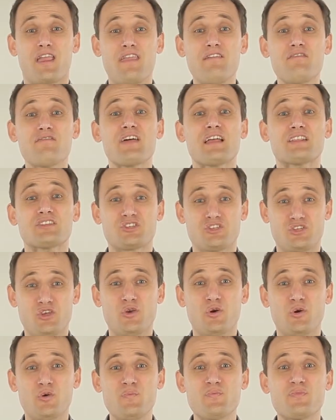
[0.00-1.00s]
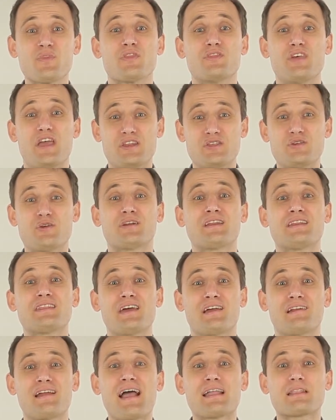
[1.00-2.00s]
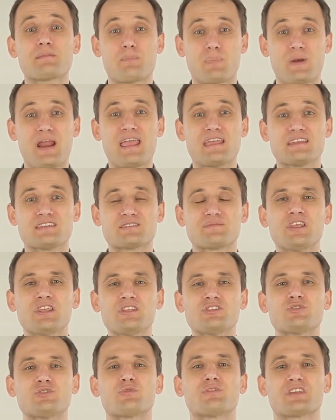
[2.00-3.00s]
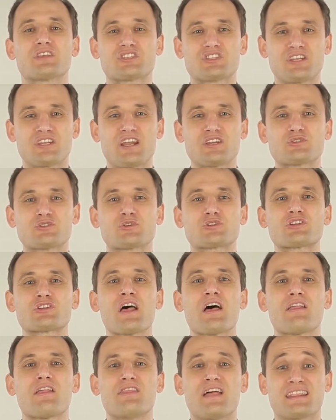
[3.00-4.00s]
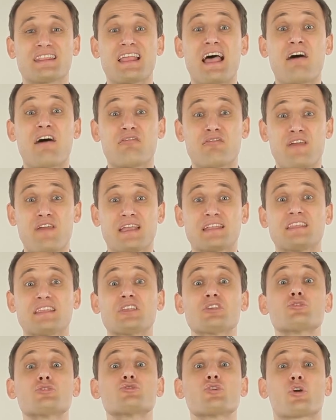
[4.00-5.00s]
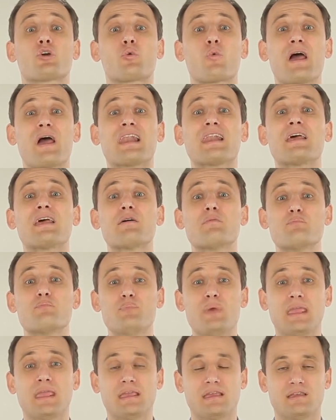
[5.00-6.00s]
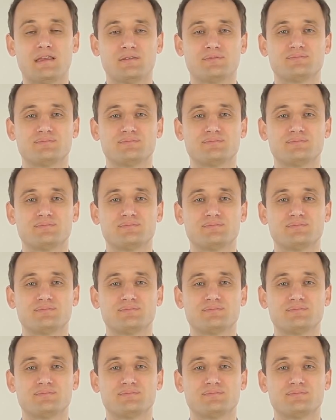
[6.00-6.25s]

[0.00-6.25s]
if that's you, then you're in the right place. Teach you the stressors that affecting your well-being.